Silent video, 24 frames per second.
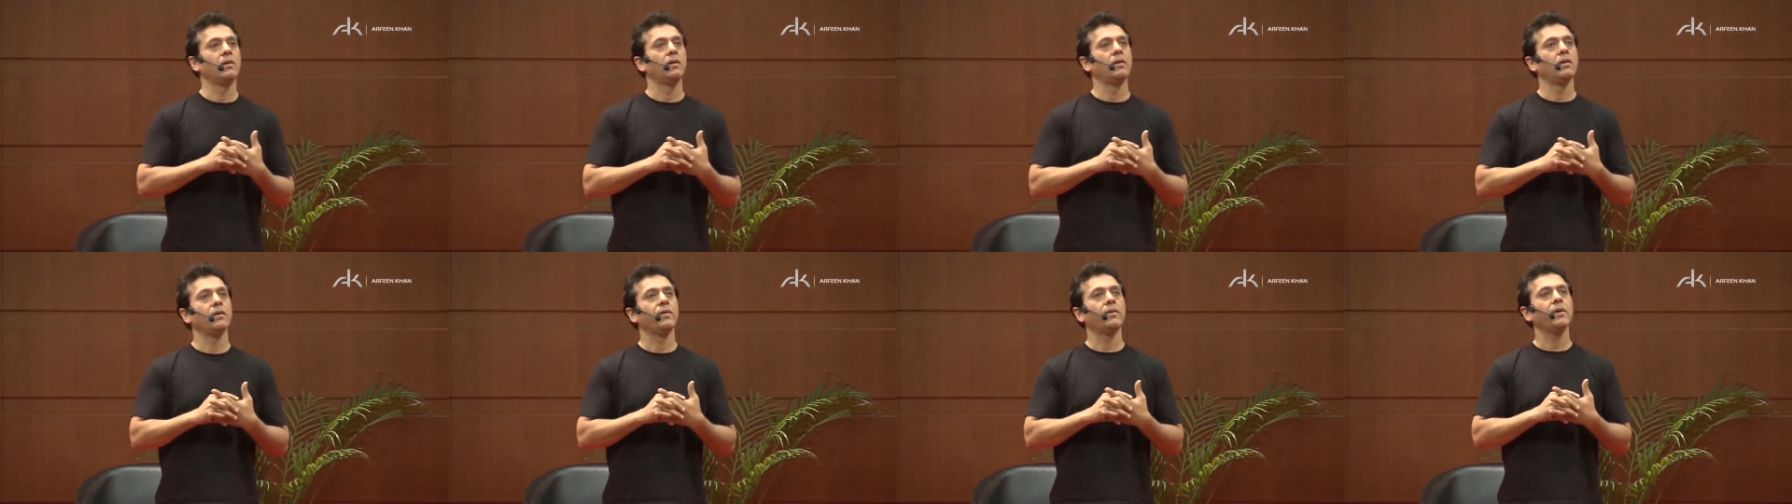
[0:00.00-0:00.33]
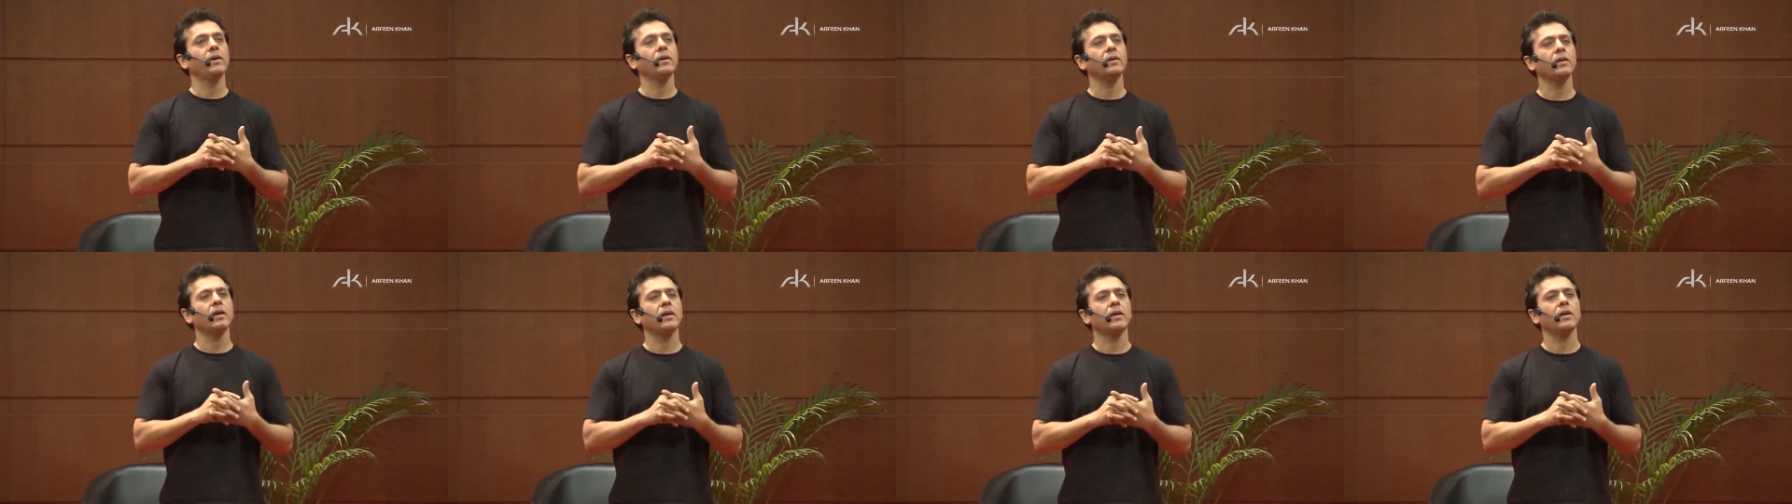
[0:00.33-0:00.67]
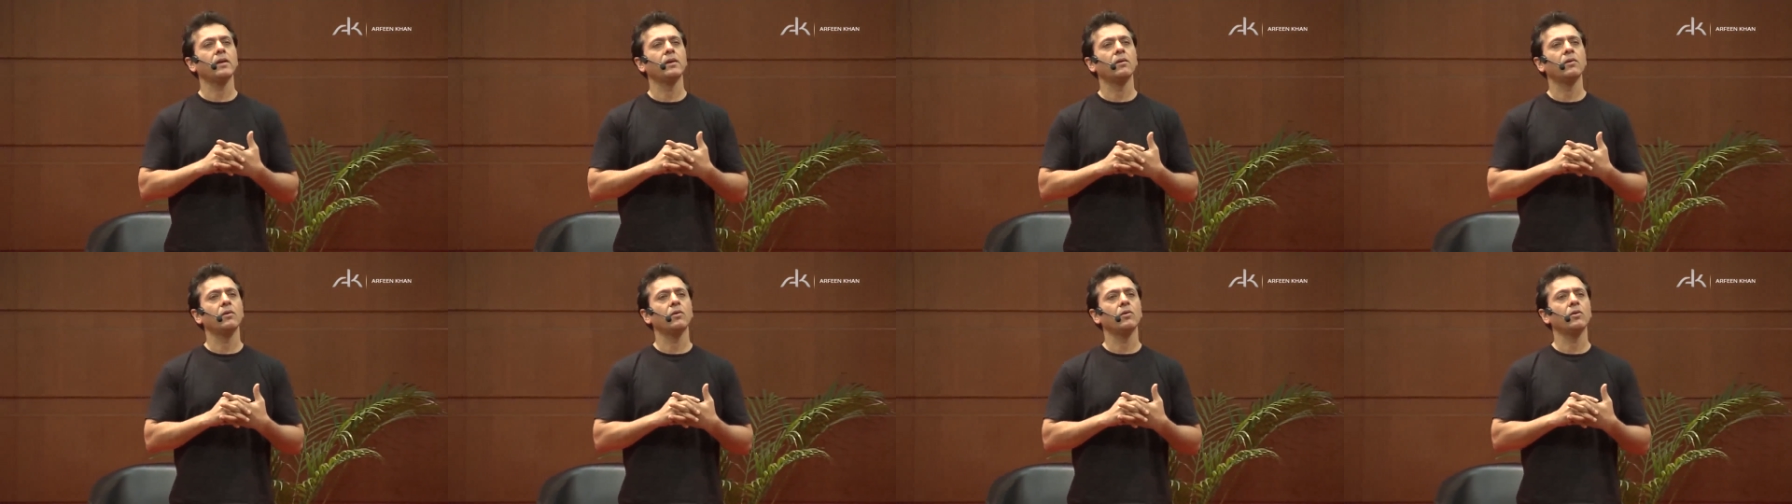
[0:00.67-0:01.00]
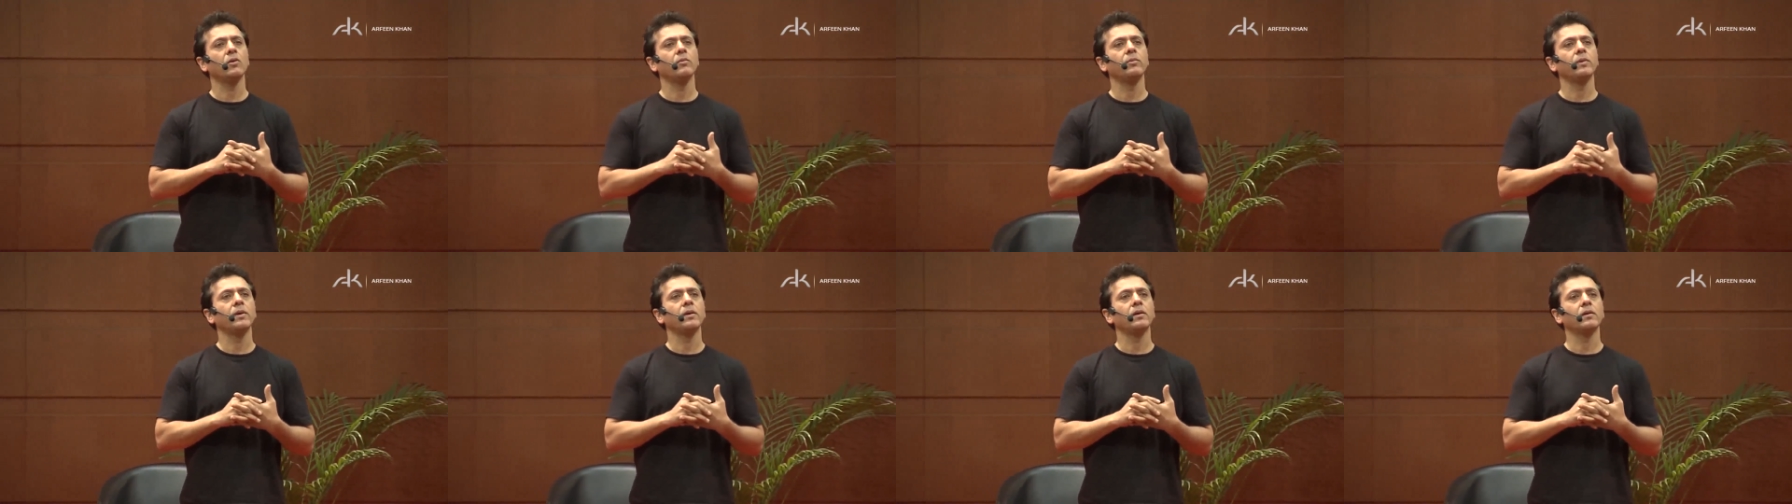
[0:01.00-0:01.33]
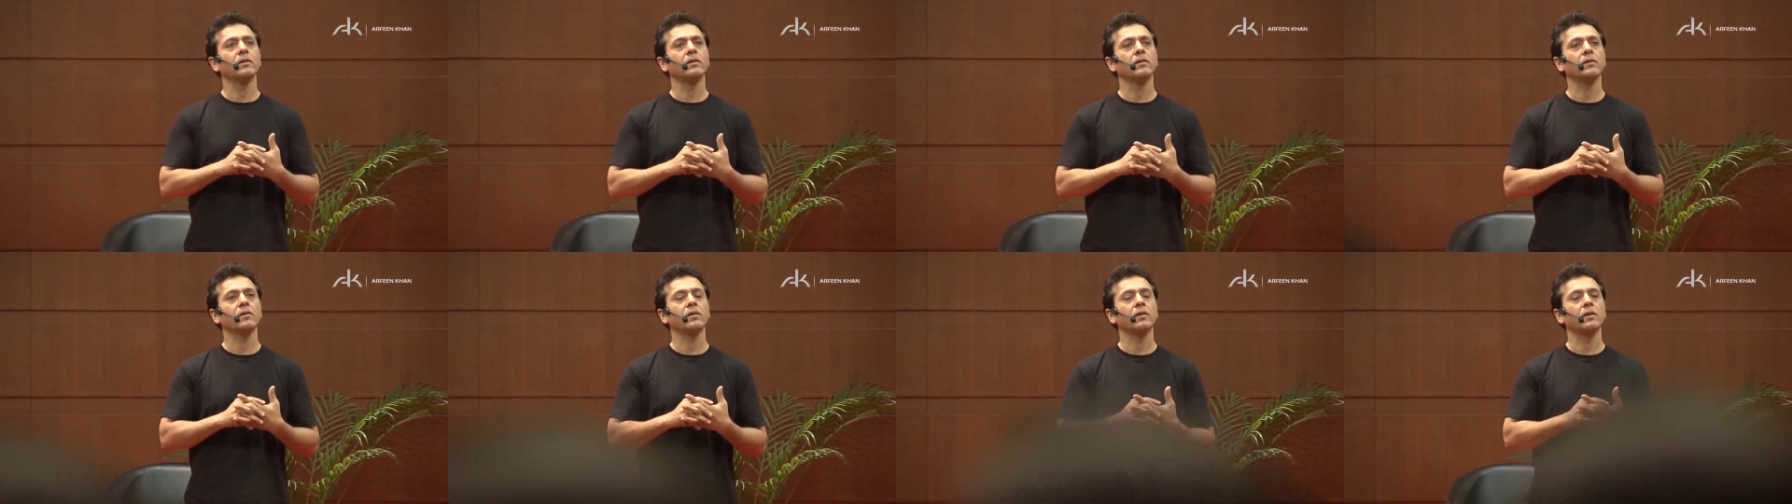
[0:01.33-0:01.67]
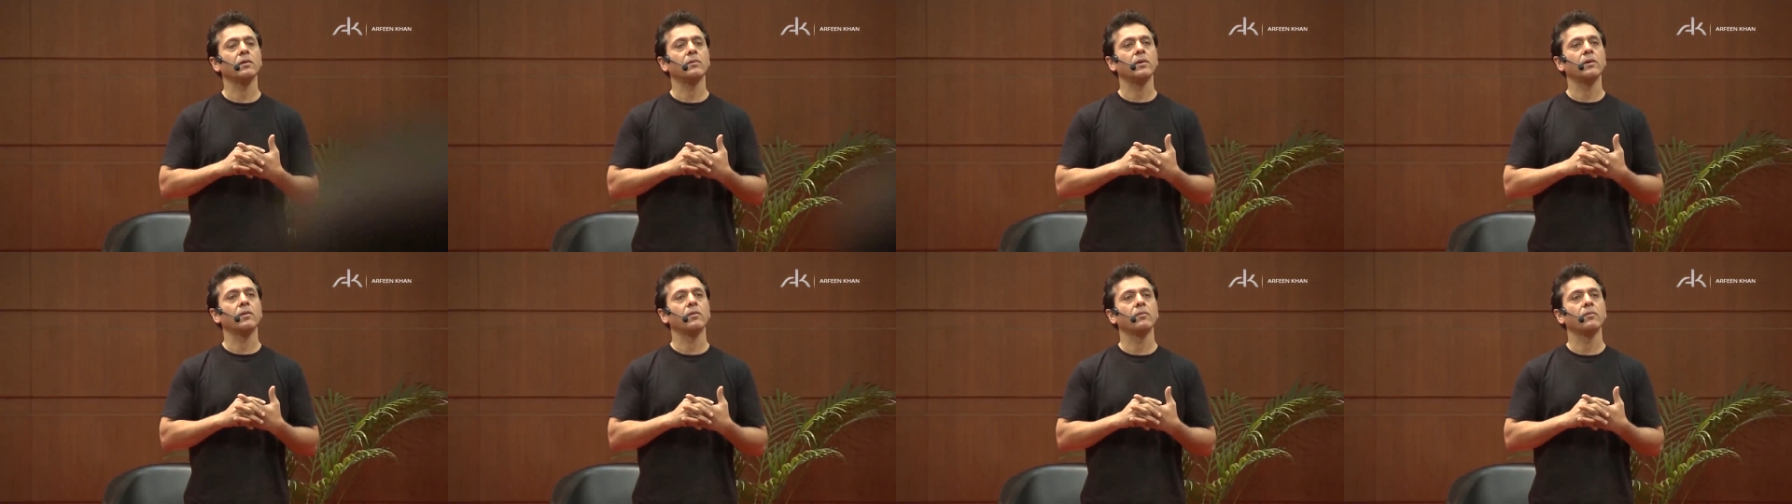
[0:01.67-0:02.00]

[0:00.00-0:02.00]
Things I can no longer be concerned about.